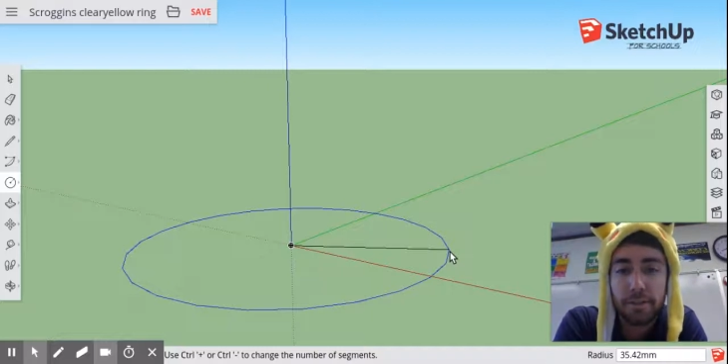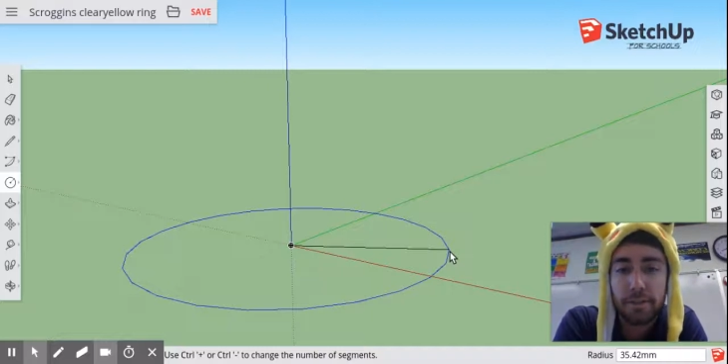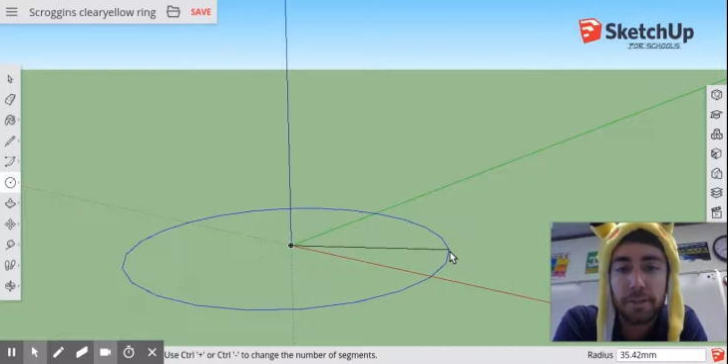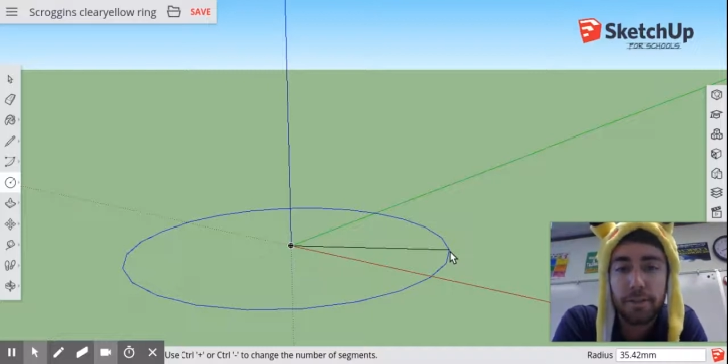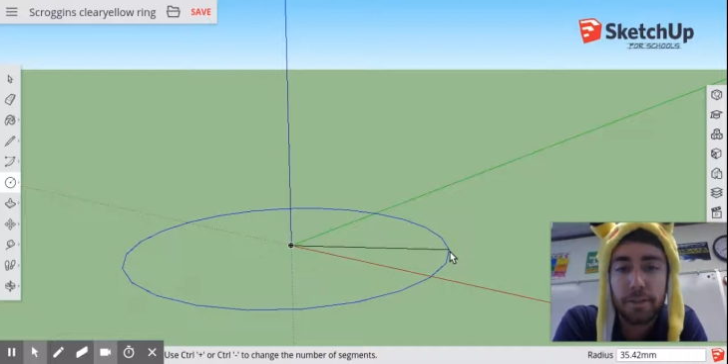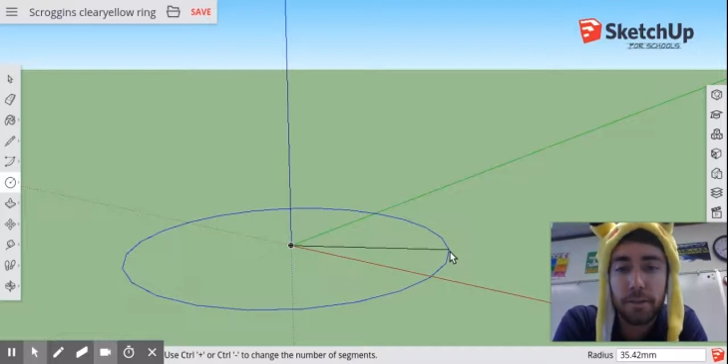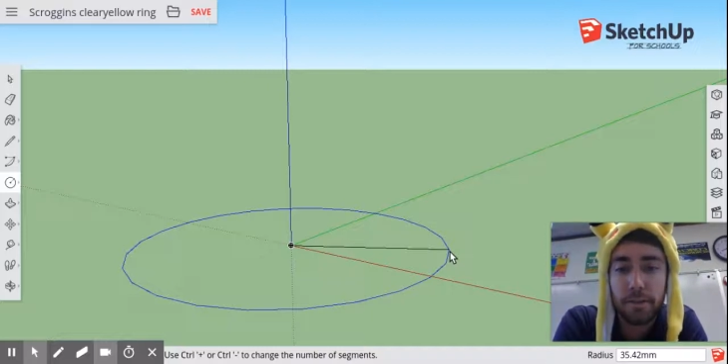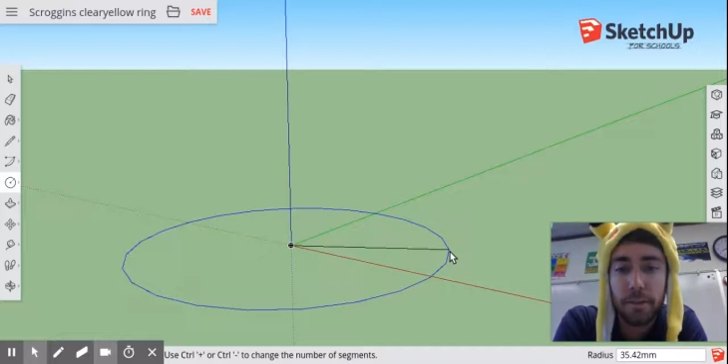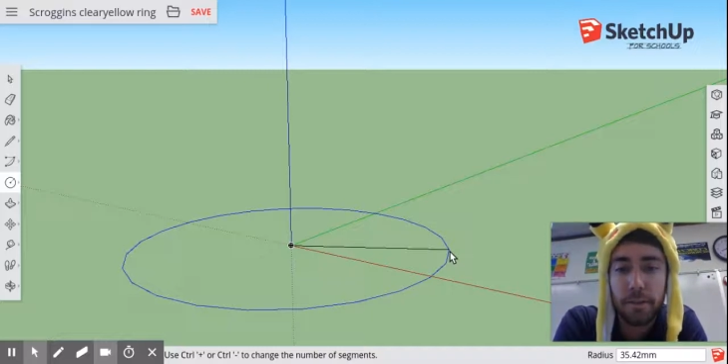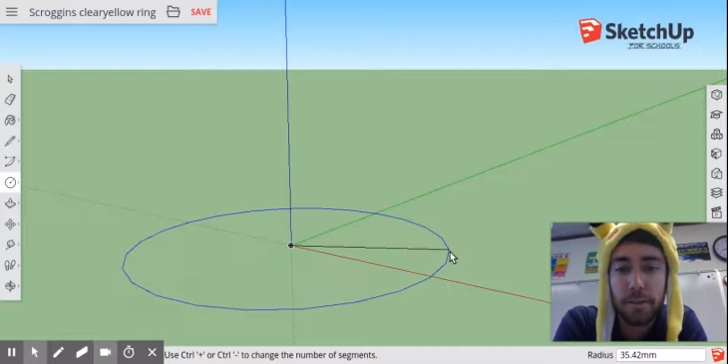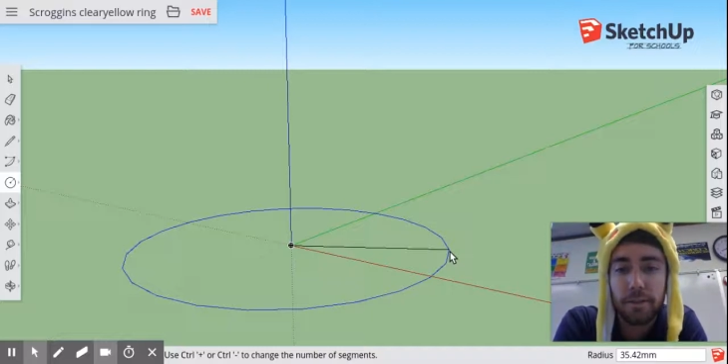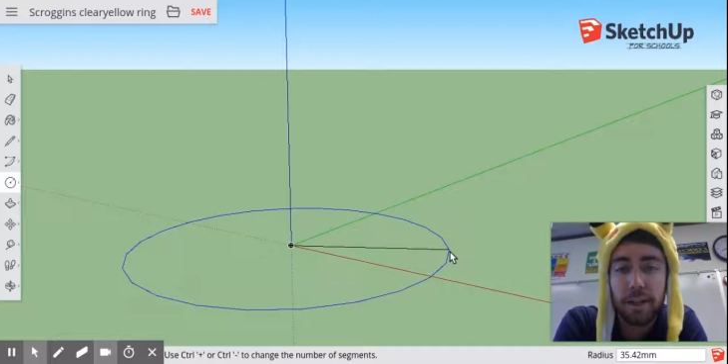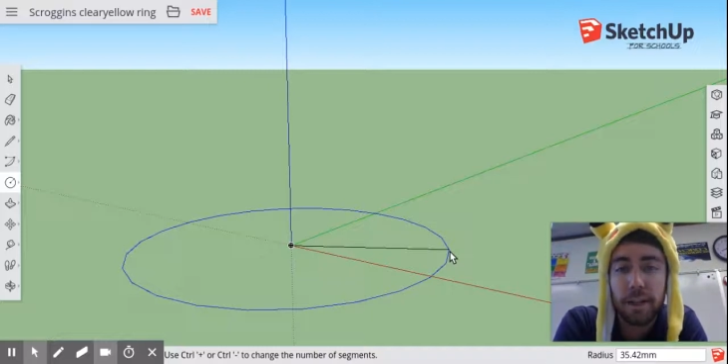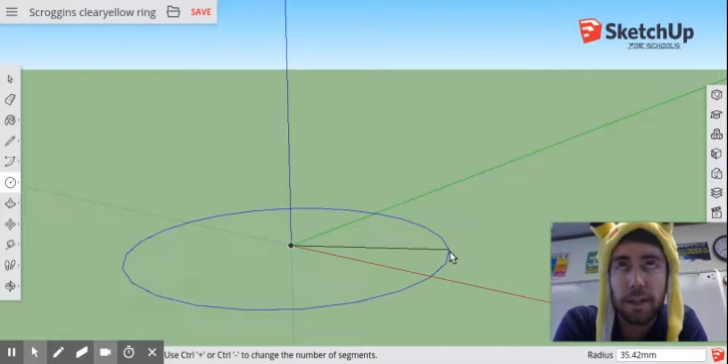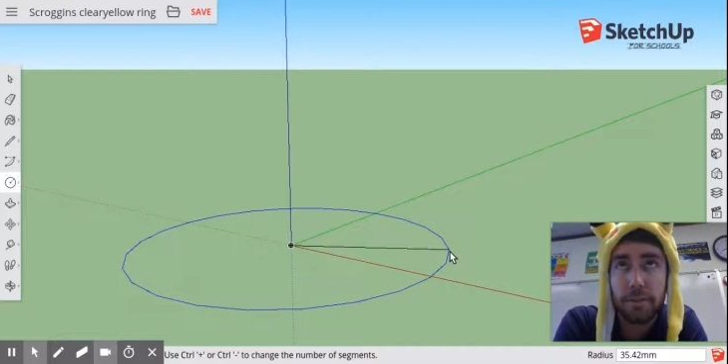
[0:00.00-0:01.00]
So what
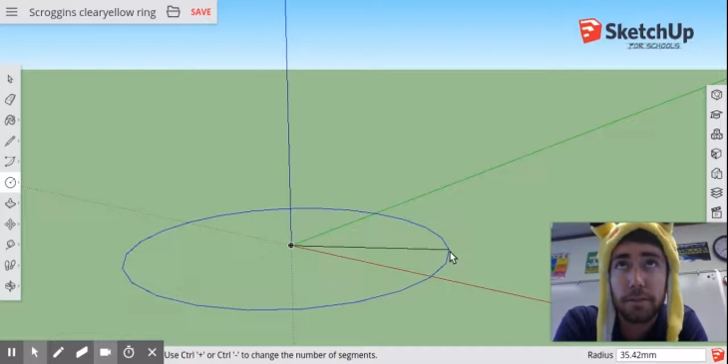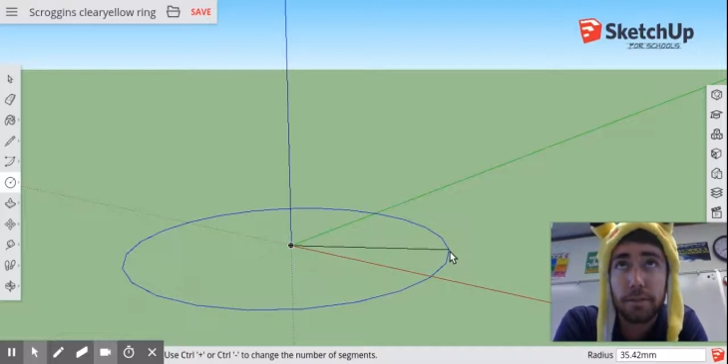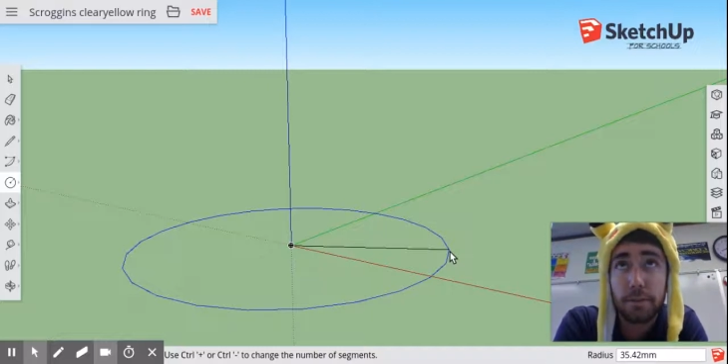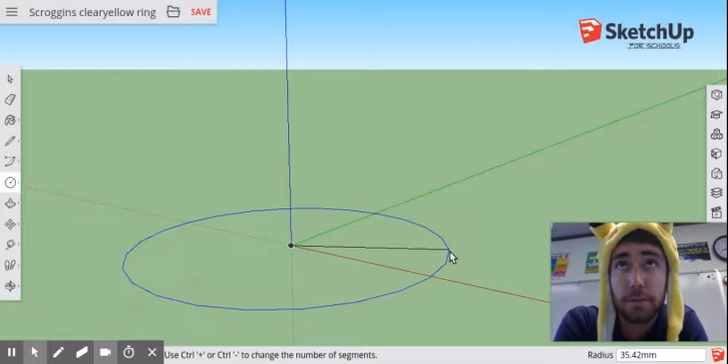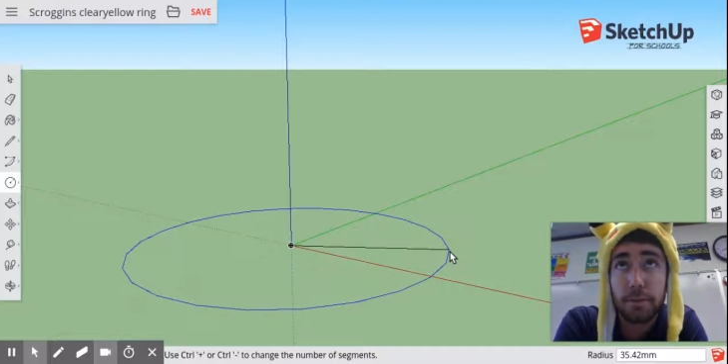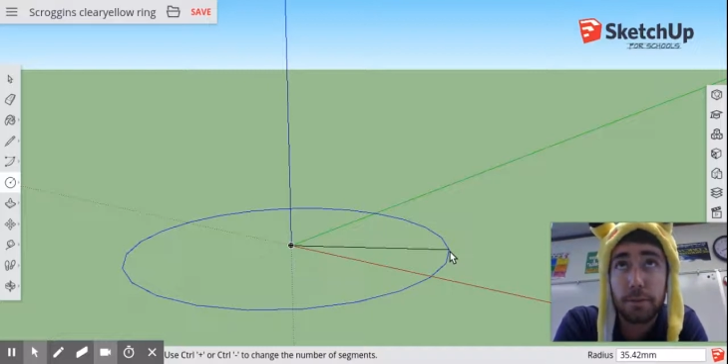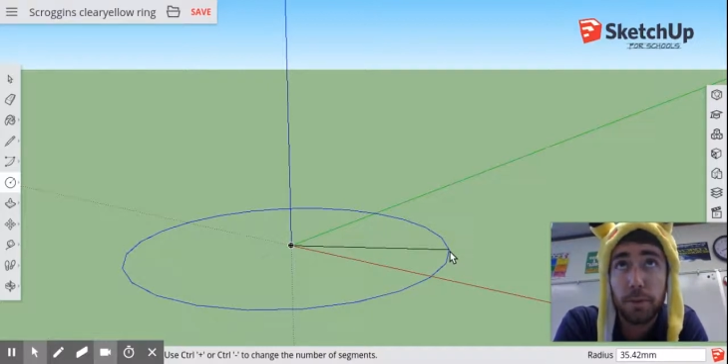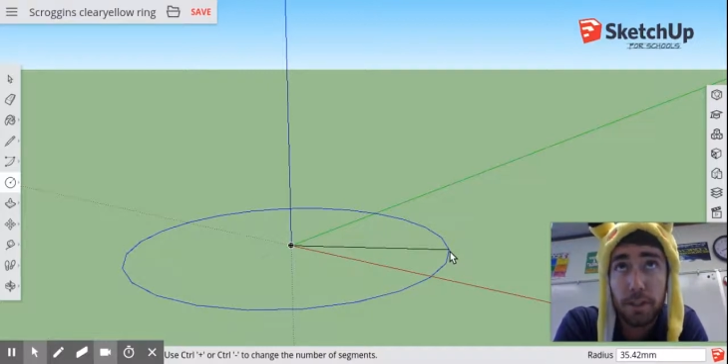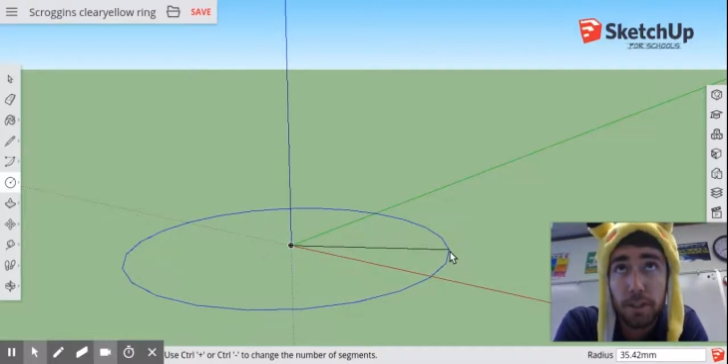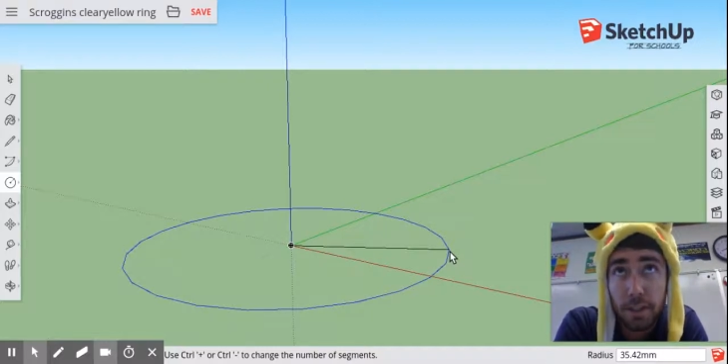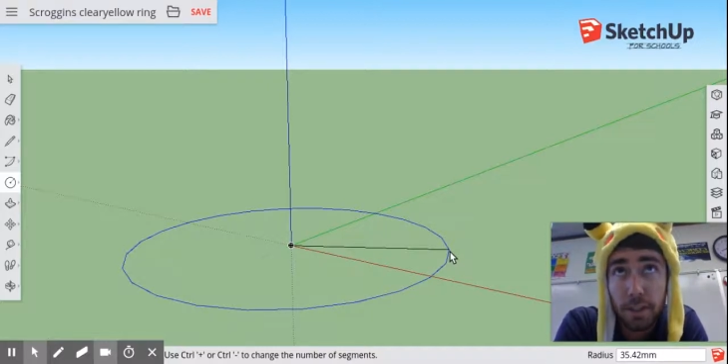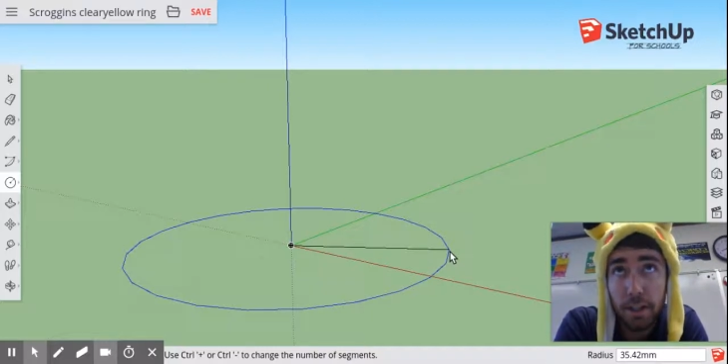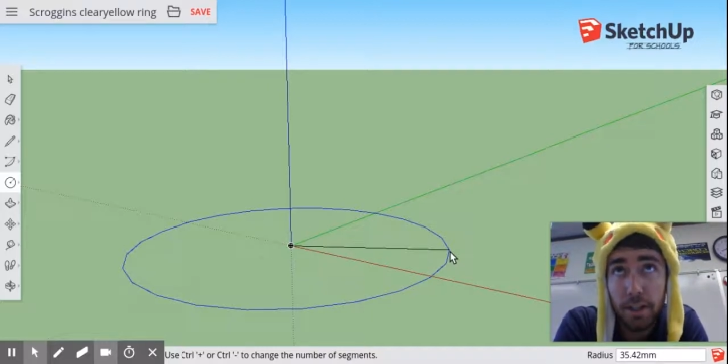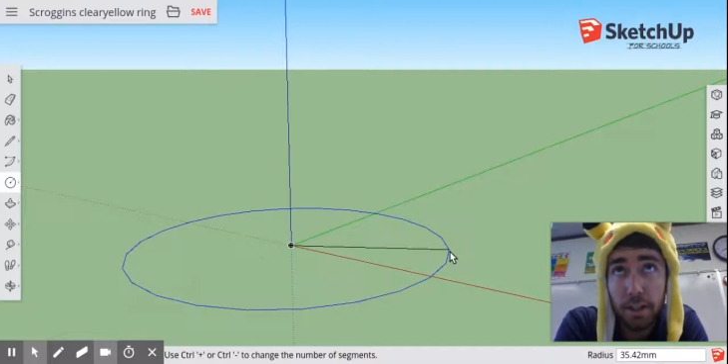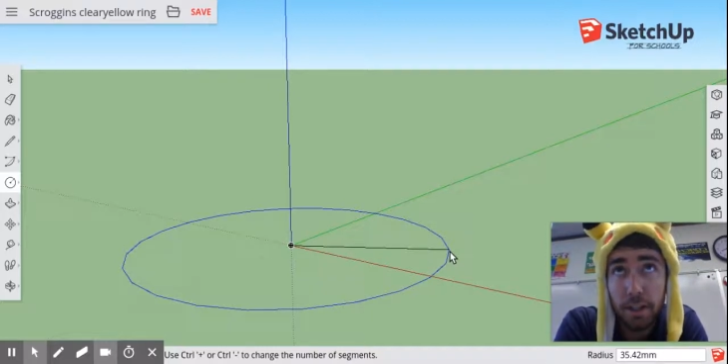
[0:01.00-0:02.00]
is half of
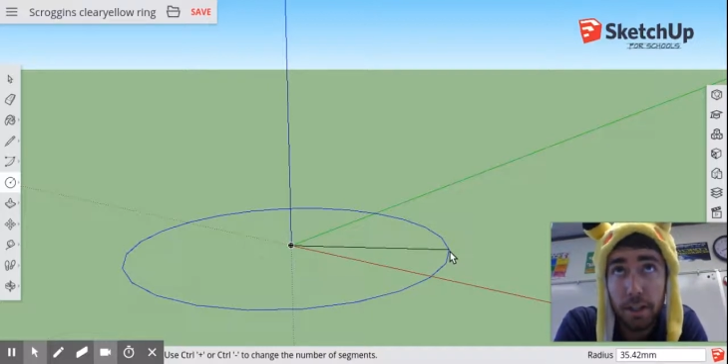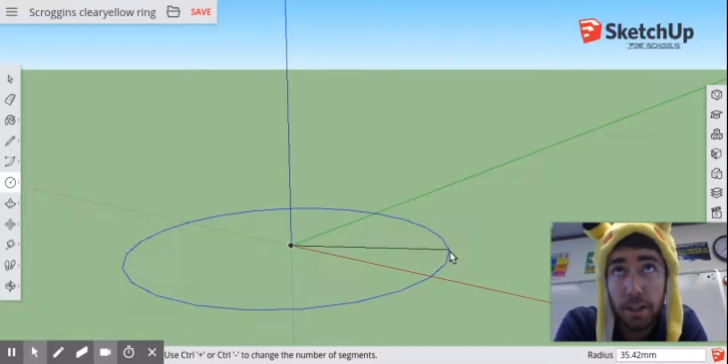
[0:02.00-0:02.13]
20?